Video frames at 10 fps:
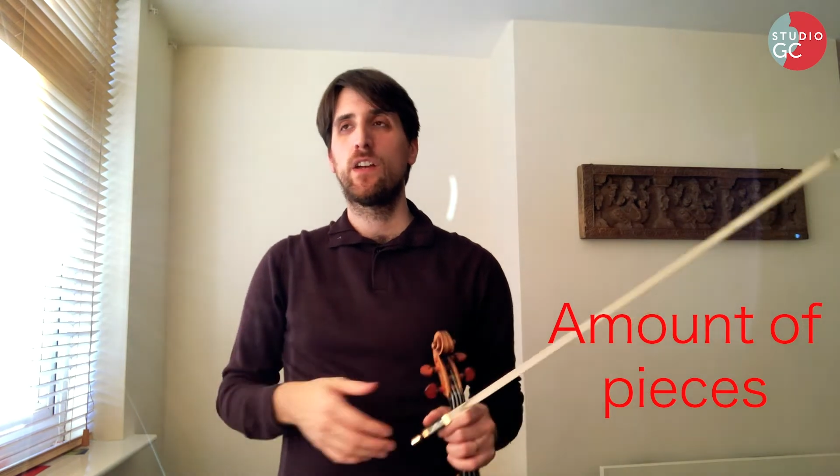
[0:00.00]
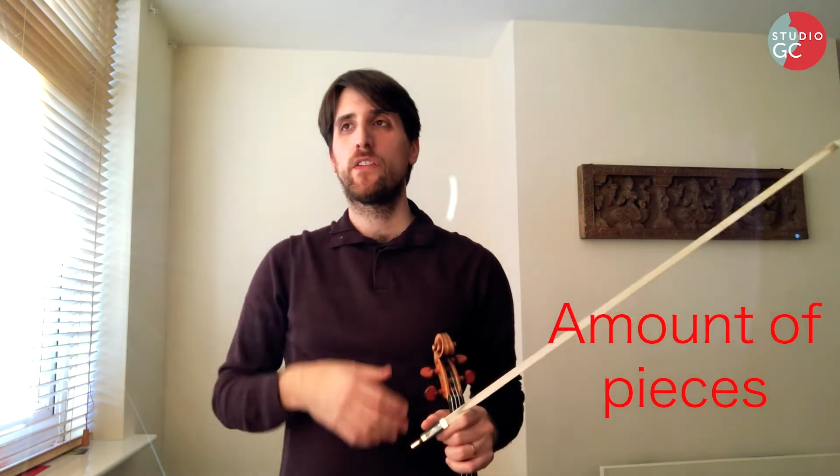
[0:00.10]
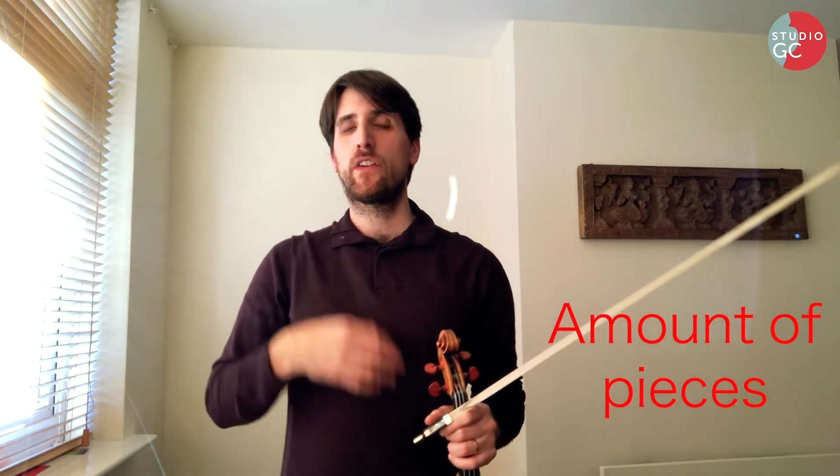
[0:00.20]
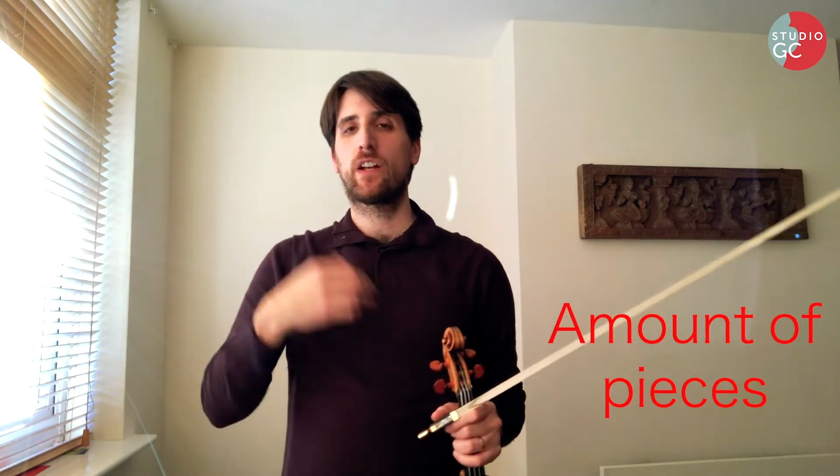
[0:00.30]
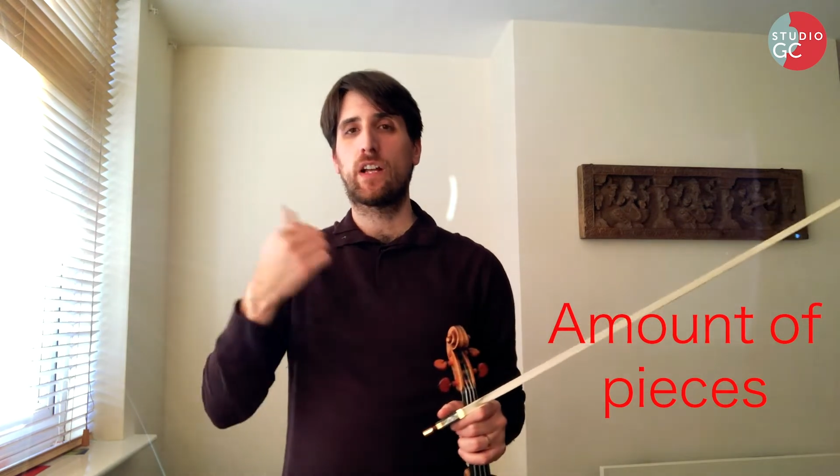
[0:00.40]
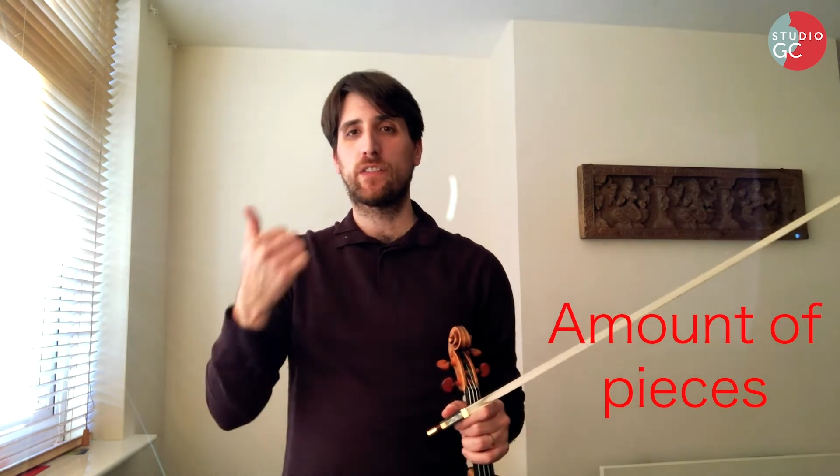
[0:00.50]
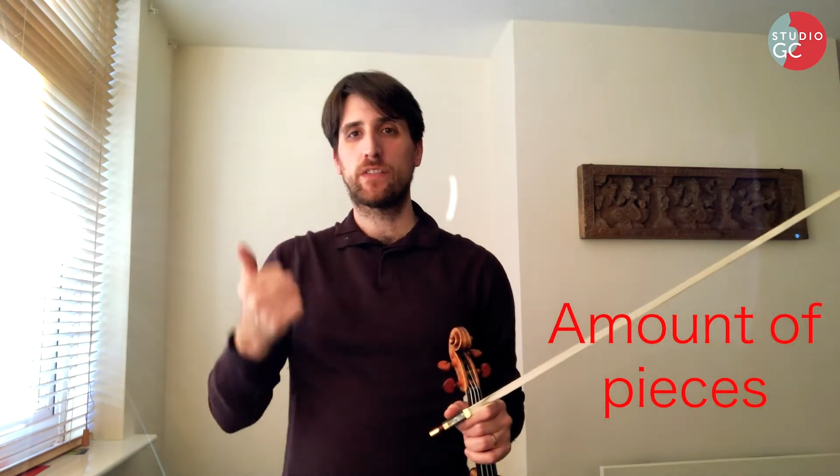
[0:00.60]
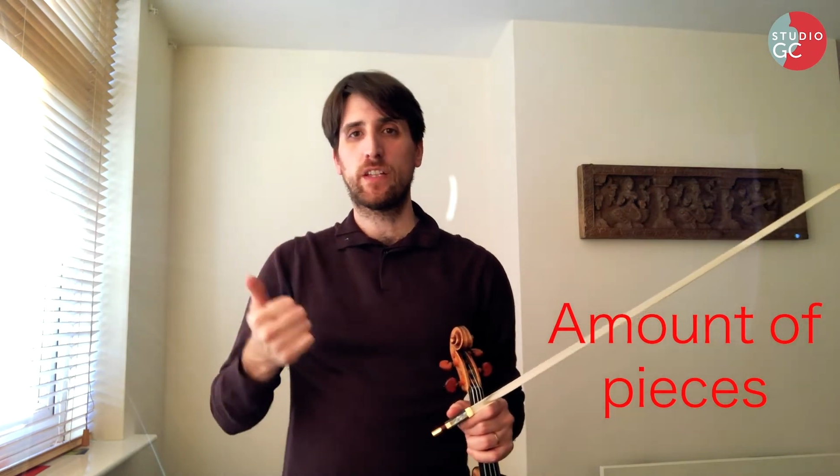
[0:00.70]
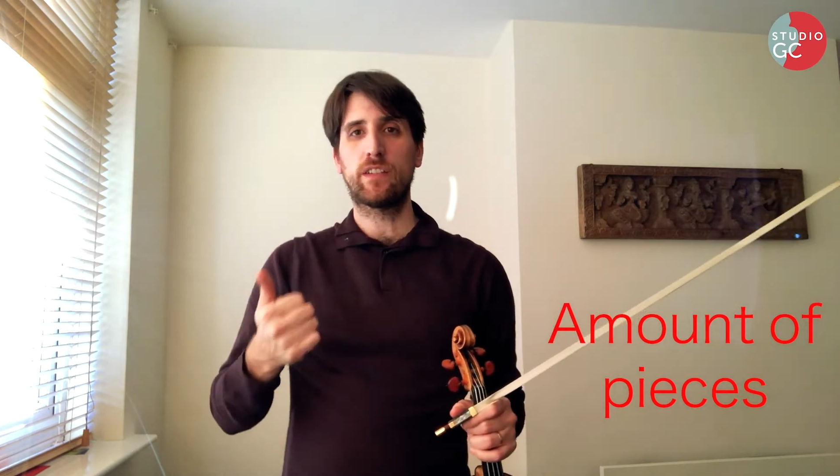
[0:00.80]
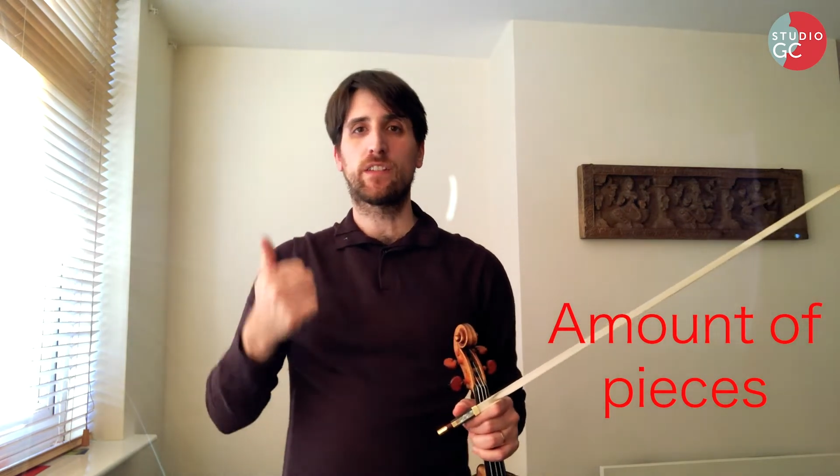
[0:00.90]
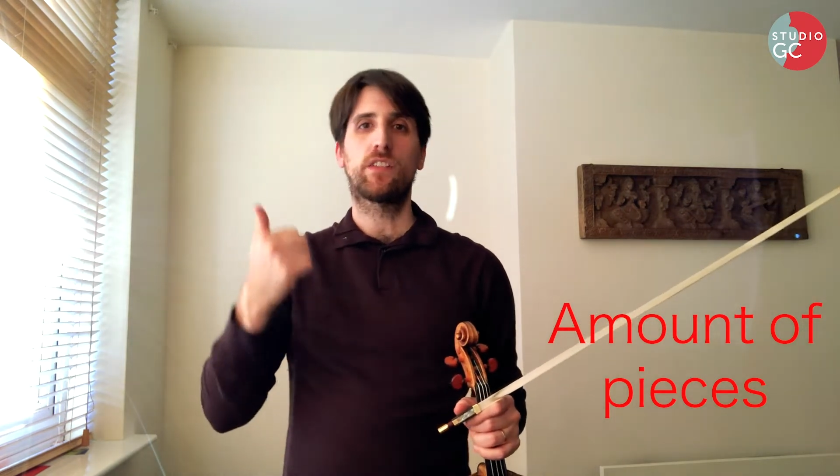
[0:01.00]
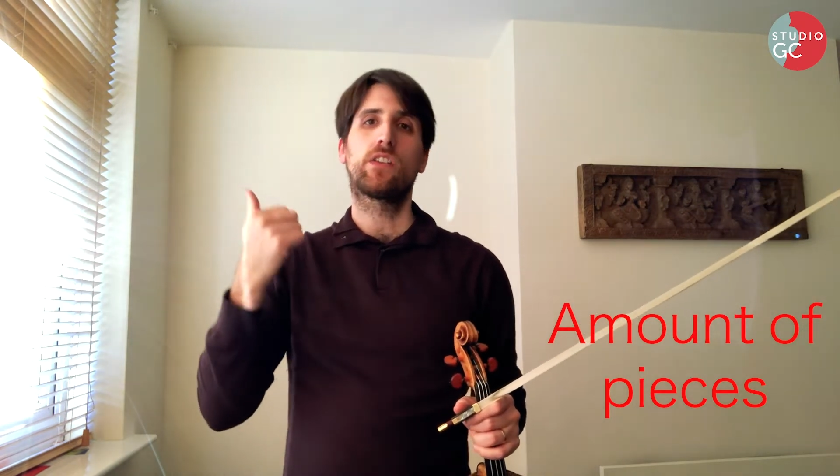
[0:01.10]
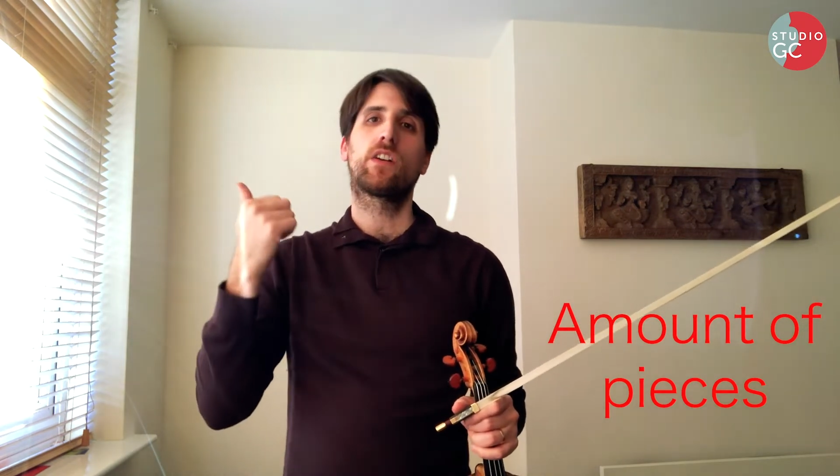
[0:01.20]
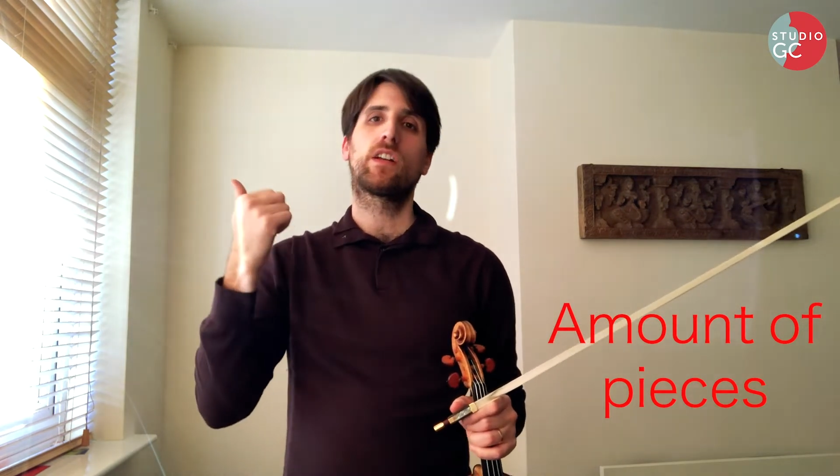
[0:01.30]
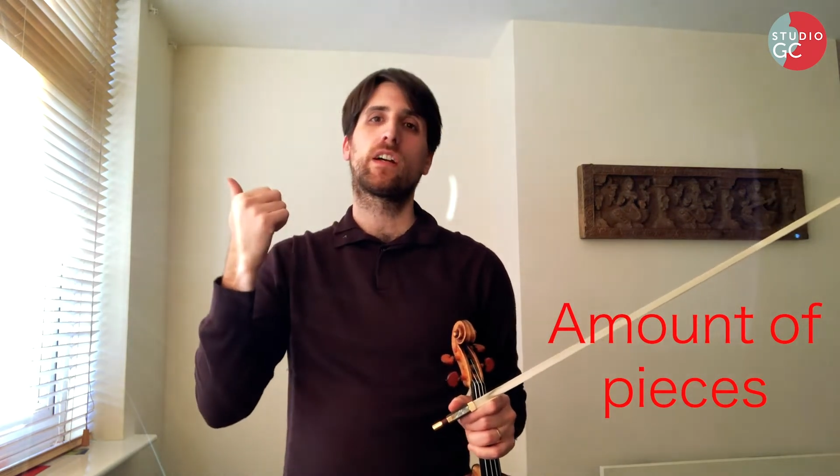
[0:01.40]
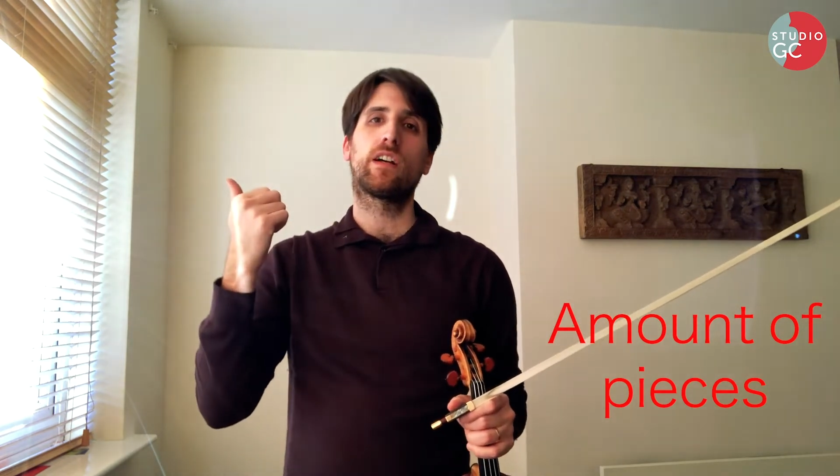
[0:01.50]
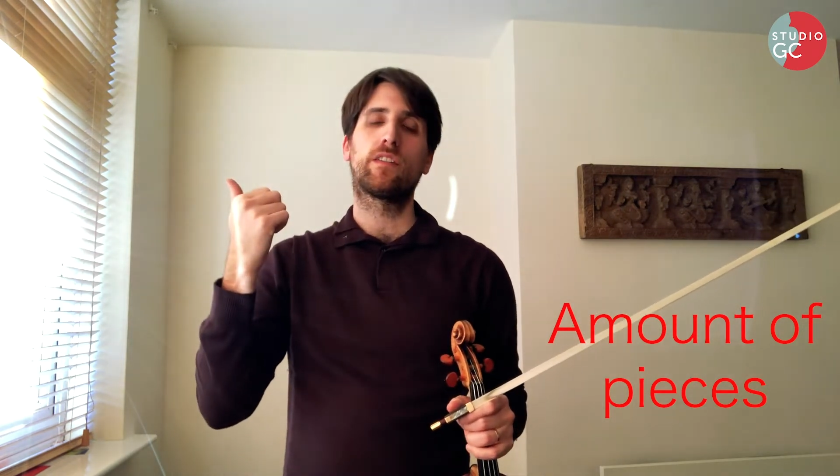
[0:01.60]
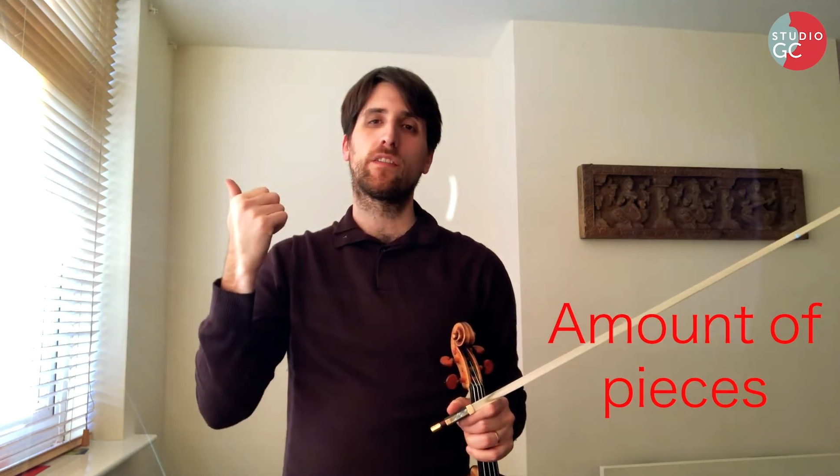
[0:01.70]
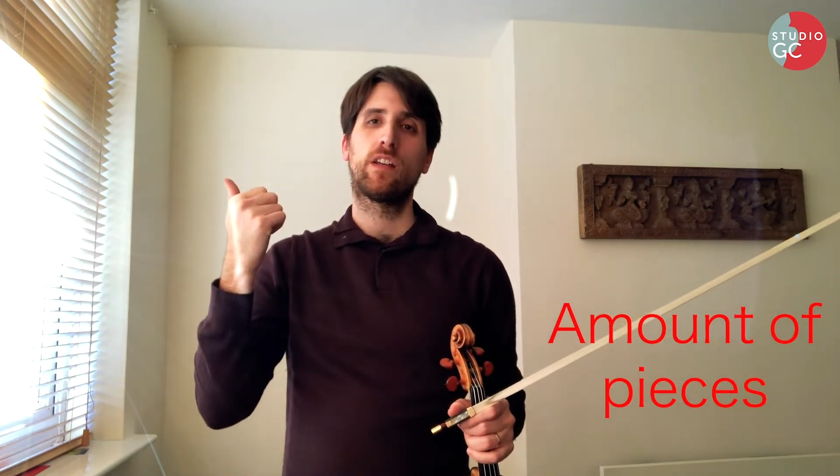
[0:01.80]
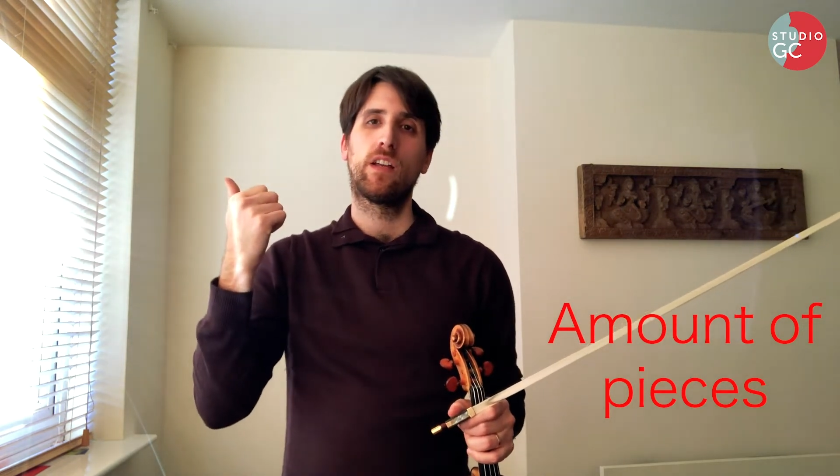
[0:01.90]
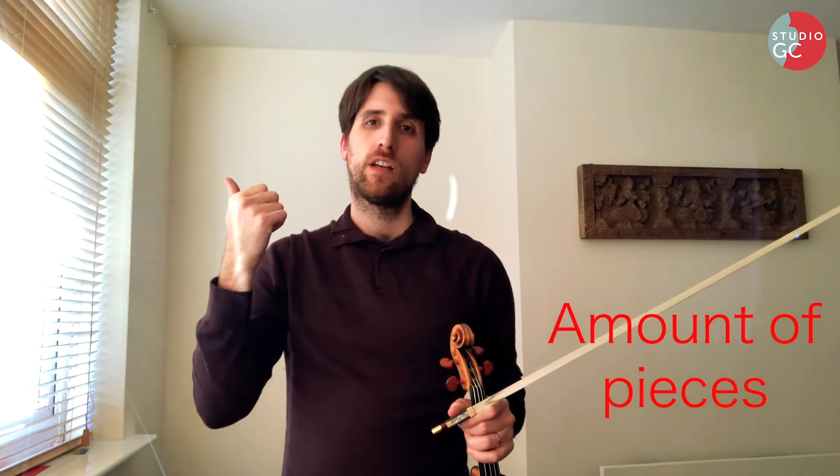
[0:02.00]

you're going to have studies and you're going to have